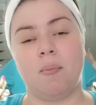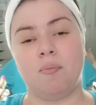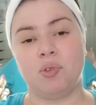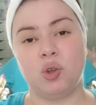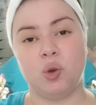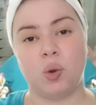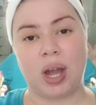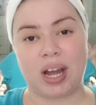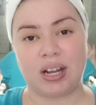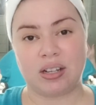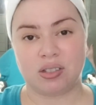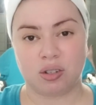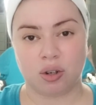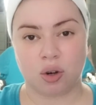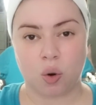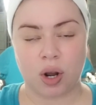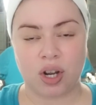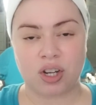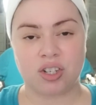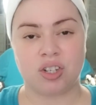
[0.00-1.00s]
you answer
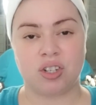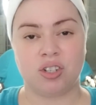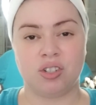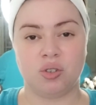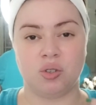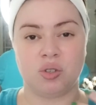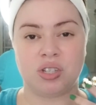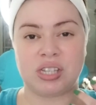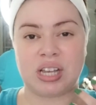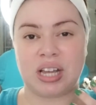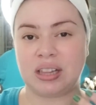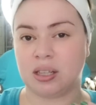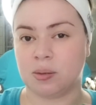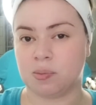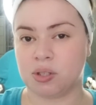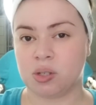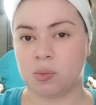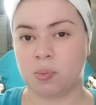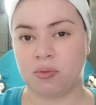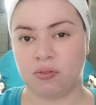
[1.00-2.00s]
questions, you send
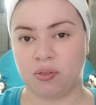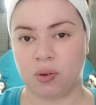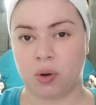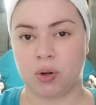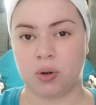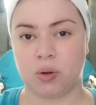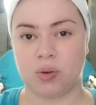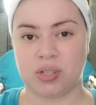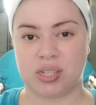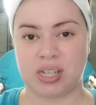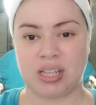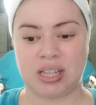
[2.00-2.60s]
them some photos,